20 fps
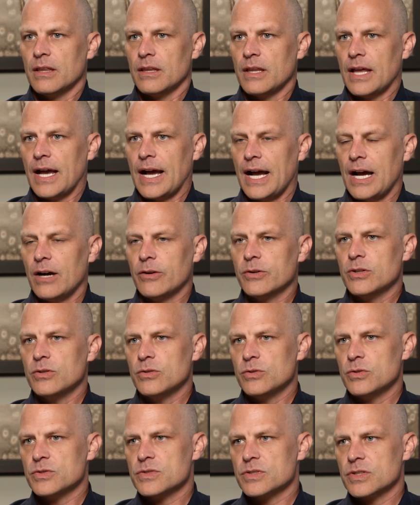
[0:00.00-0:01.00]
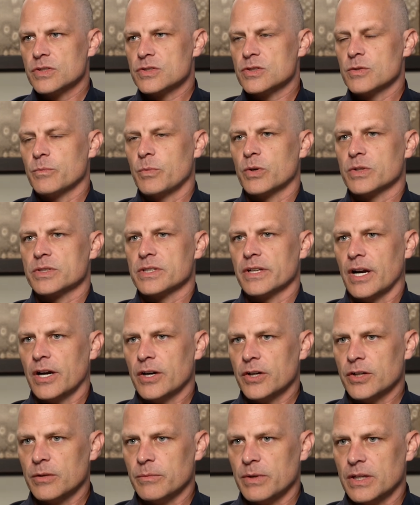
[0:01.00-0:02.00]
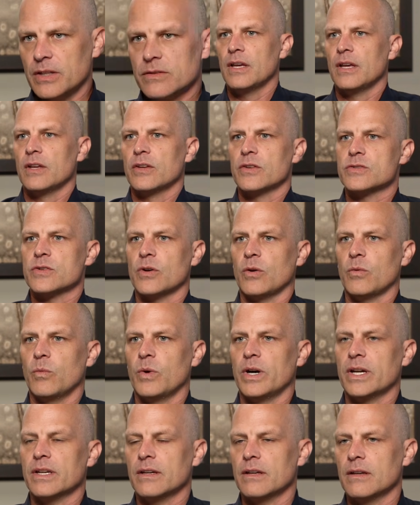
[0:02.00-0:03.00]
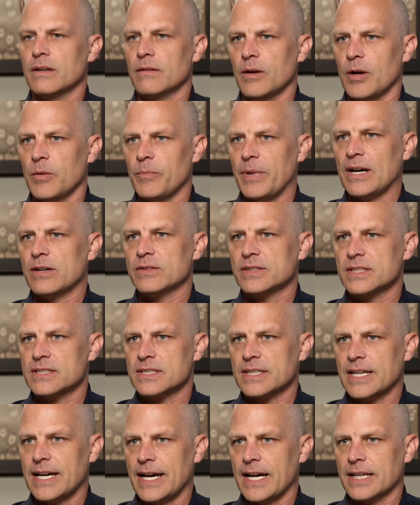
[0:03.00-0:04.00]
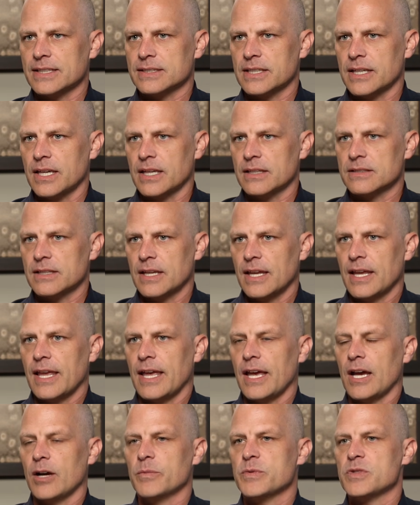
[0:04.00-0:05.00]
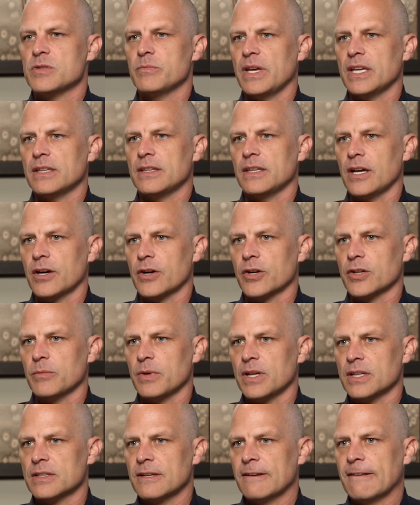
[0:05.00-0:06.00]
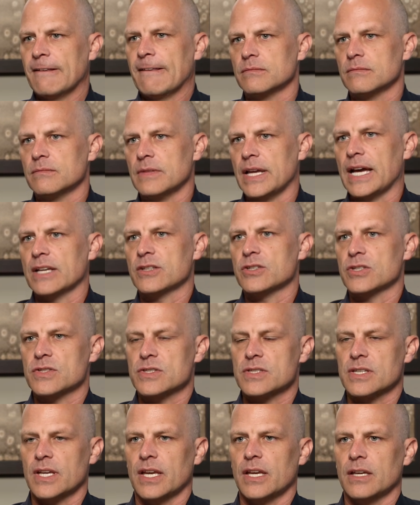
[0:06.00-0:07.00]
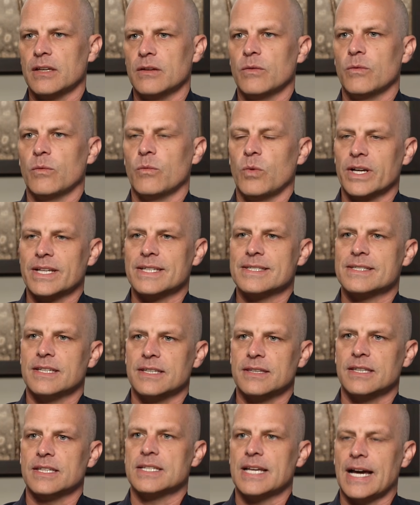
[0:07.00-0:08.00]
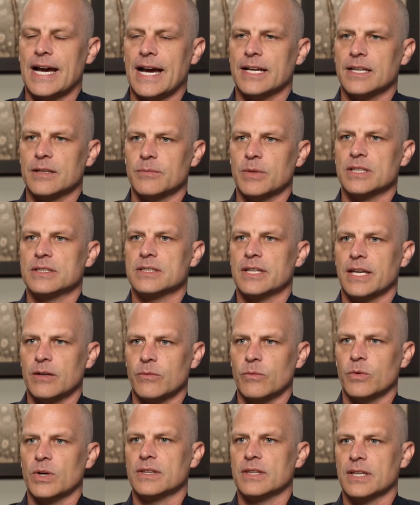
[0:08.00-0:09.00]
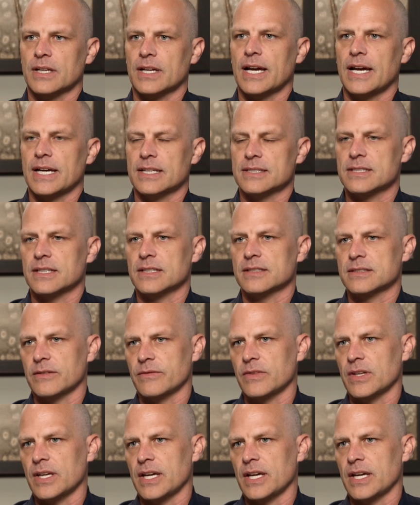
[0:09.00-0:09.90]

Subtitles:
how do you use this to support the argument? So what about this content helps you make the argument, not just saying what is in the document and what the content of the